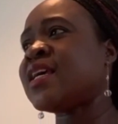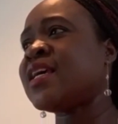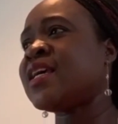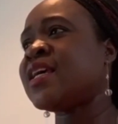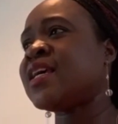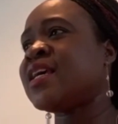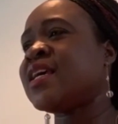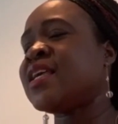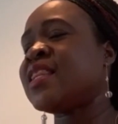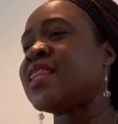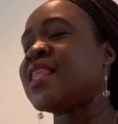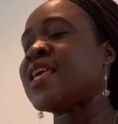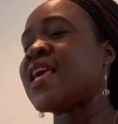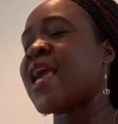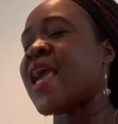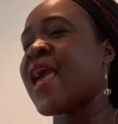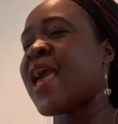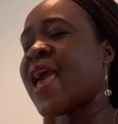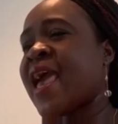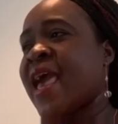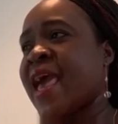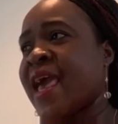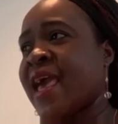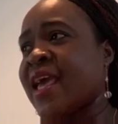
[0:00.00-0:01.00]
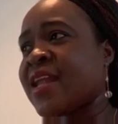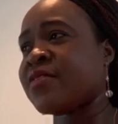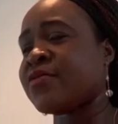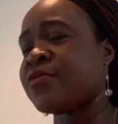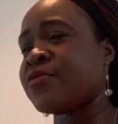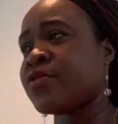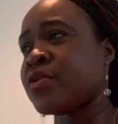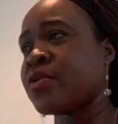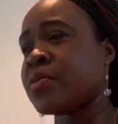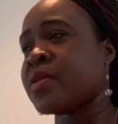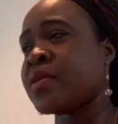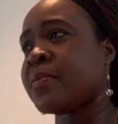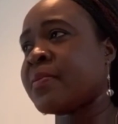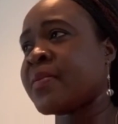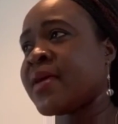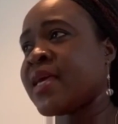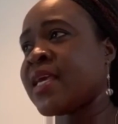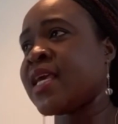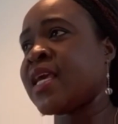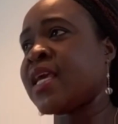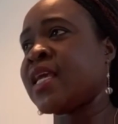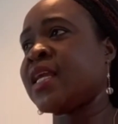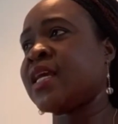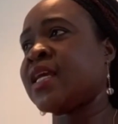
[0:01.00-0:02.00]
the end from the
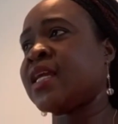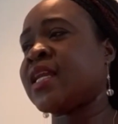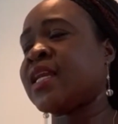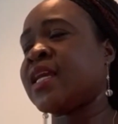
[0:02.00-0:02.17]
beginning.